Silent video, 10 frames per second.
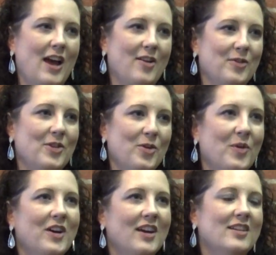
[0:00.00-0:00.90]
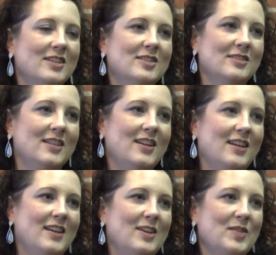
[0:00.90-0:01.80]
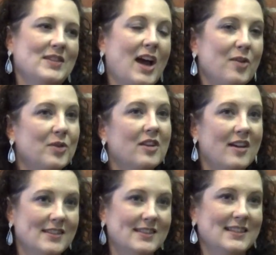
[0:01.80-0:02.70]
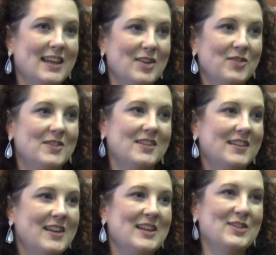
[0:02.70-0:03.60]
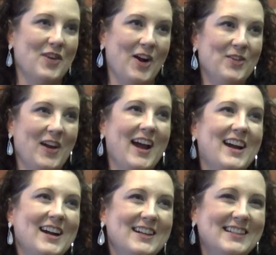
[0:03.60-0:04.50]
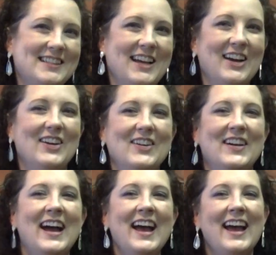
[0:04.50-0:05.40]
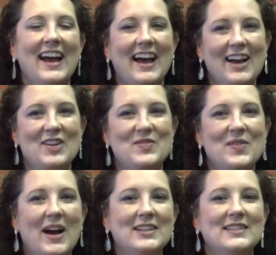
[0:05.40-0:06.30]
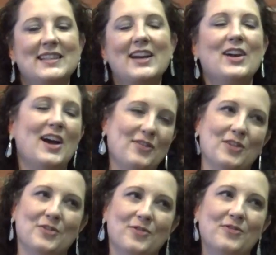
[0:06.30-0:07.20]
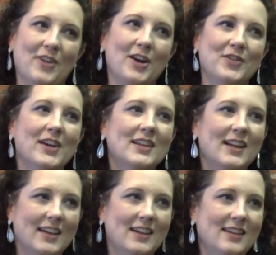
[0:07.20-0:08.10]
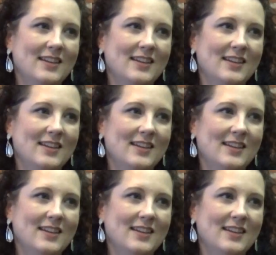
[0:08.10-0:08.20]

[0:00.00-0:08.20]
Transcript: when they're working. I realize it's a gift and it's very rare. So I feel very, very lucky.